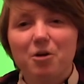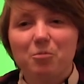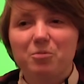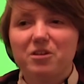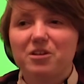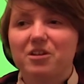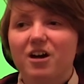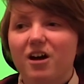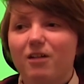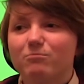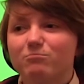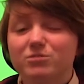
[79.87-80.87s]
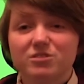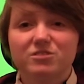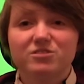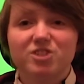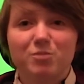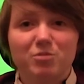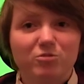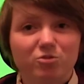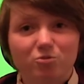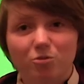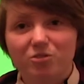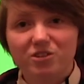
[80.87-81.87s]
helping um, with shaping the
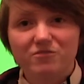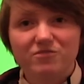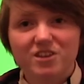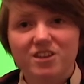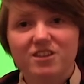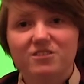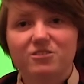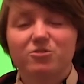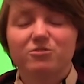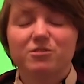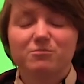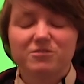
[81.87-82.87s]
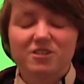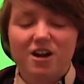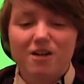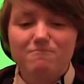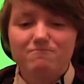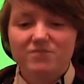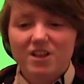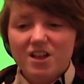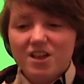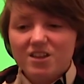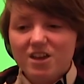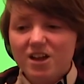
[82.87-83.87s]
story of the, the script, um,
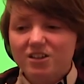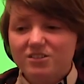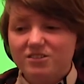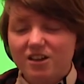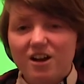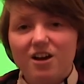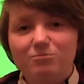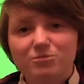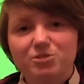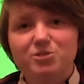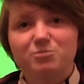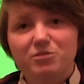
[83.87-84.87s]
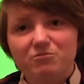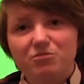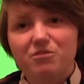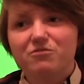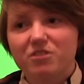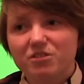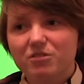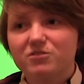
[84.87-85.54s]
yeah, uh, which has been very fun.